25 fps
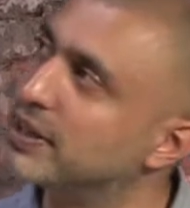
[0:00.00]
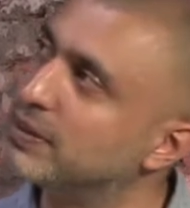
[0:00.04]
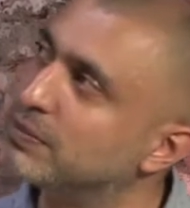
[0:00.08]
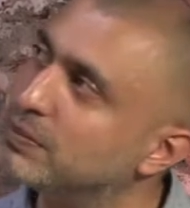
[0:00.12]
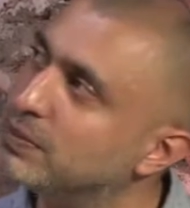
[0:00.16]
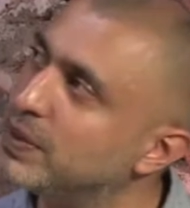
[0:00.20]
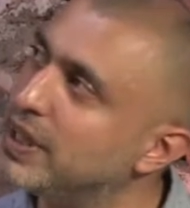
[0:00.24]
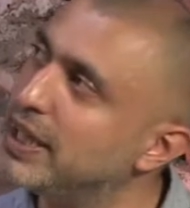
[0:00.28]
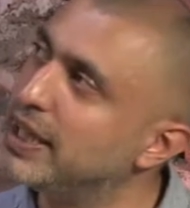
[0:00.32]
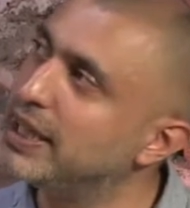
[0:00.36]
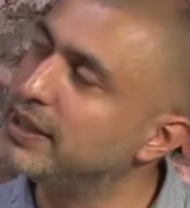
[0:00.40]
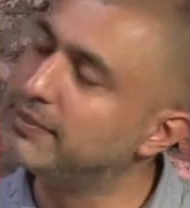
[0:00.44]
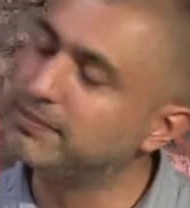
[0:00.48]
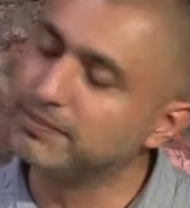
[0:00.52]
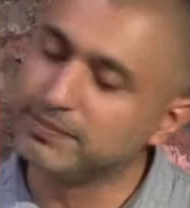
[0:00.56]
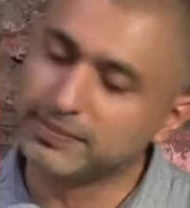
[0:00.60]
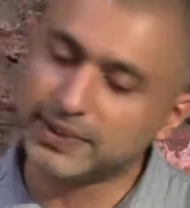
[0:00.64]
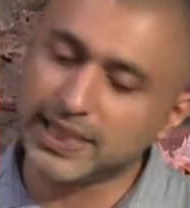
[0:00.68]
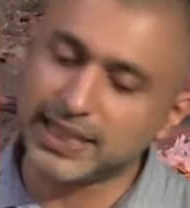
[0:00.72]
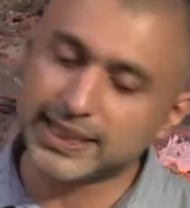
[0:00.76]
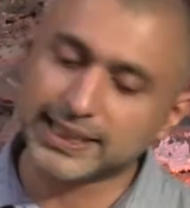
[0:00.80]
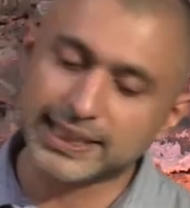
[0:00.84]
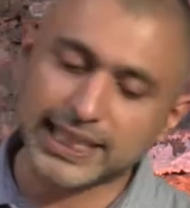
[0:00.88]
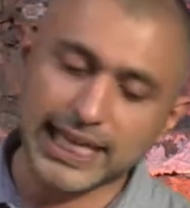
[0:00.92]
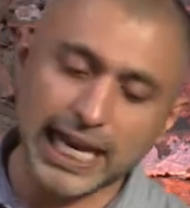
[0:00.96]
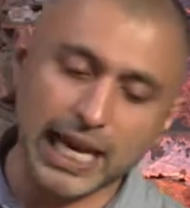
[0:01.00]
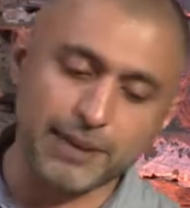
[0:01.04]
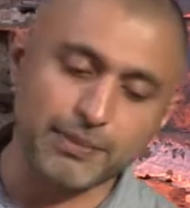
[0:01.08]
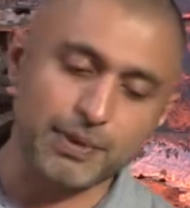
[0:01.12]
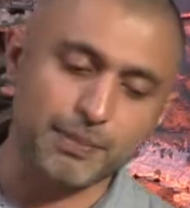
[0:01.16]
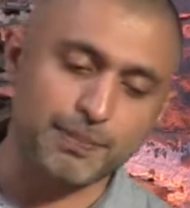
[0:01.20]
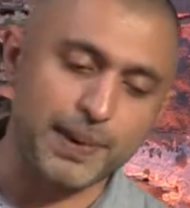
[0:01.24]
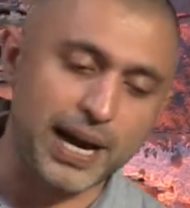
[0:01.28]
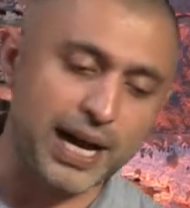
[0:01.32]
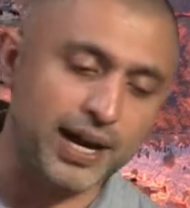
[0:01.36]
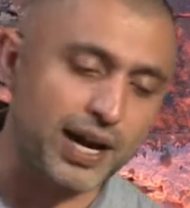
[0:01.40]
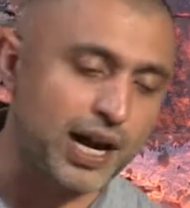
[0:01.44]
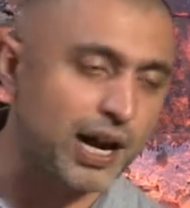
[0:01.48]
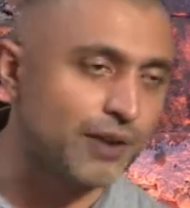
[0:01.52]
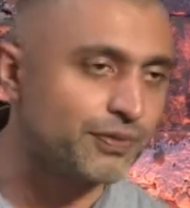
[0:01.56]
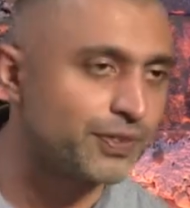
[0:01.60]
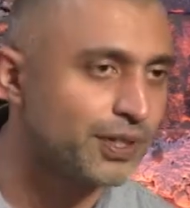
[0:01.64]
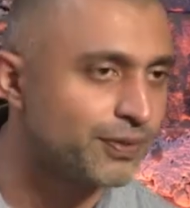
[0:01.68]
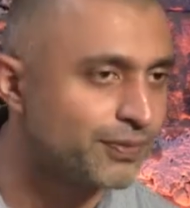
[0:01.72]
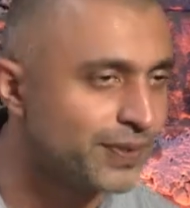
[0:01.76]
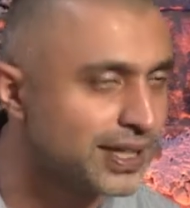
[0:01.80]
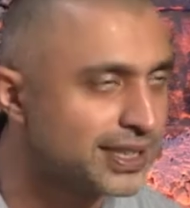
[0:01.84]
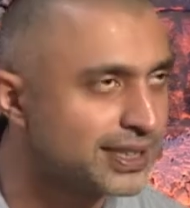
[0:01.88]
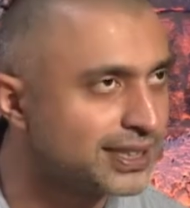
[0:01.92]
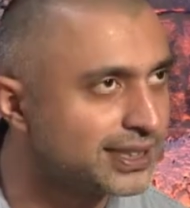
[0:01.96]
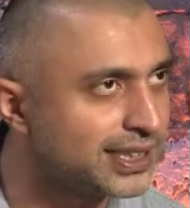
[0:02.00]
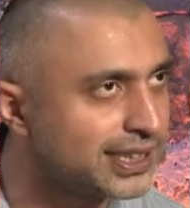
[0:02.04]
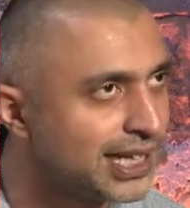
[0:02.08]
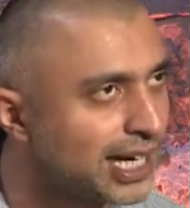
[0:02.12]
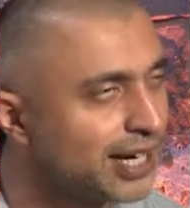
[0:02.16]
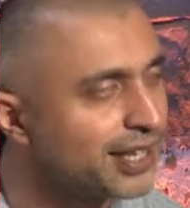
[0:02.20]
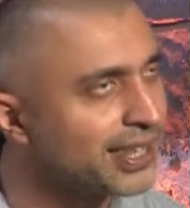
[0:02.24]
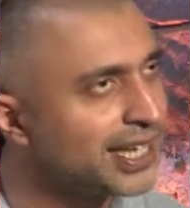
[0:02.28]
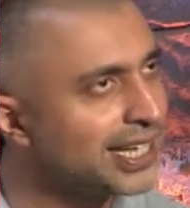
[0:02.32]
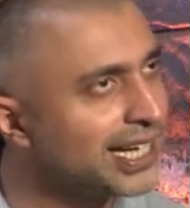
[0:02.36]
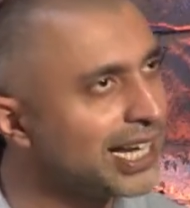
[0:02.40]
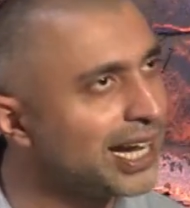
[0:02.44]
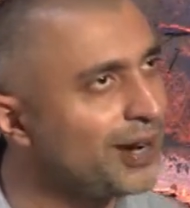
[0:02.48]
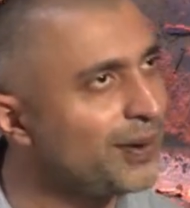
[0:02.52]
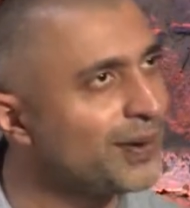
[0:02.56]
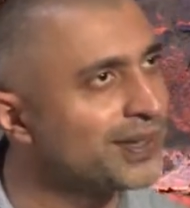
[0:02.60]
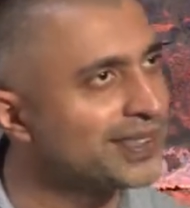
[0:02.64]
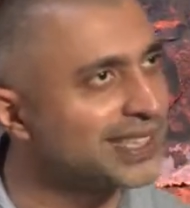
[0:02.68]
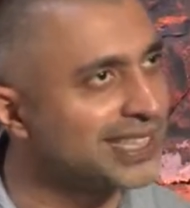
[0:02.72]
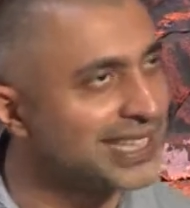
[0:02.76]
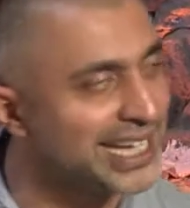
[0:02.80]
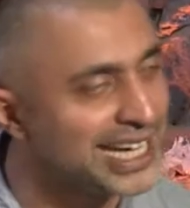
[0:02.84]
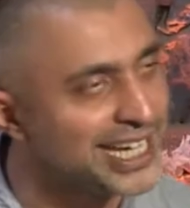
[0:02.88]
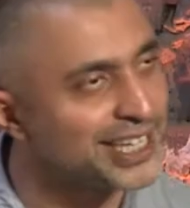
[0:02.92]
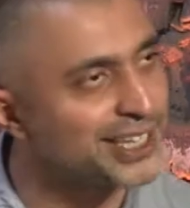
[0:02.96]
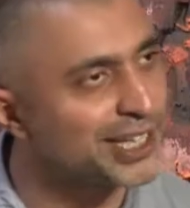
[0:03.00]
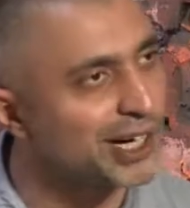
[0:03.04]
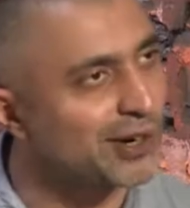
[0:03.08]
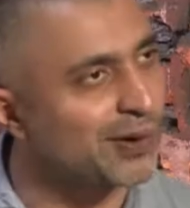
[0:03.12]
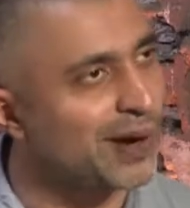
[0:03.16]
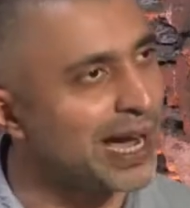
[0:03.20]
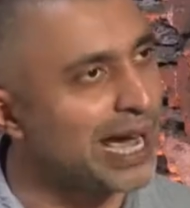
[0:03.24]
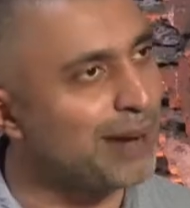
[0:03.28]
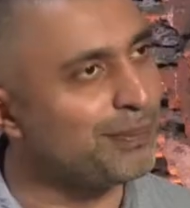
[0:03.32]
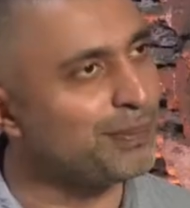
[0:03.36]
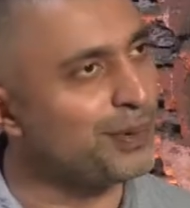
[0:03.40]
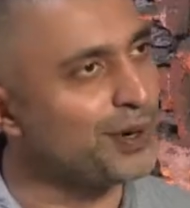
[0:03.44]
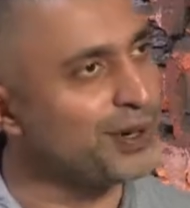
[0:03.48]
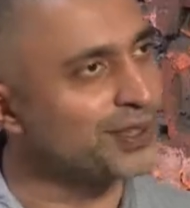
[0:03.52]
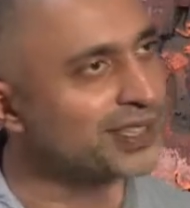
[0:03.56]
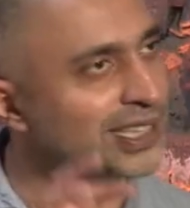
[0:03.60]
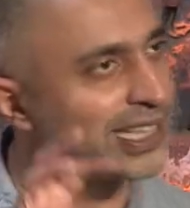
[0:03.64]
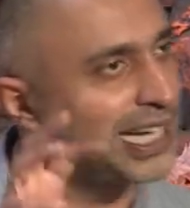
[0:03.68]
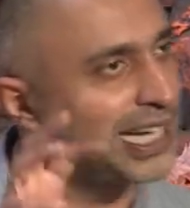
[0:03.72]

and we, this came about after visiting. I think I was in Heathrow Airport,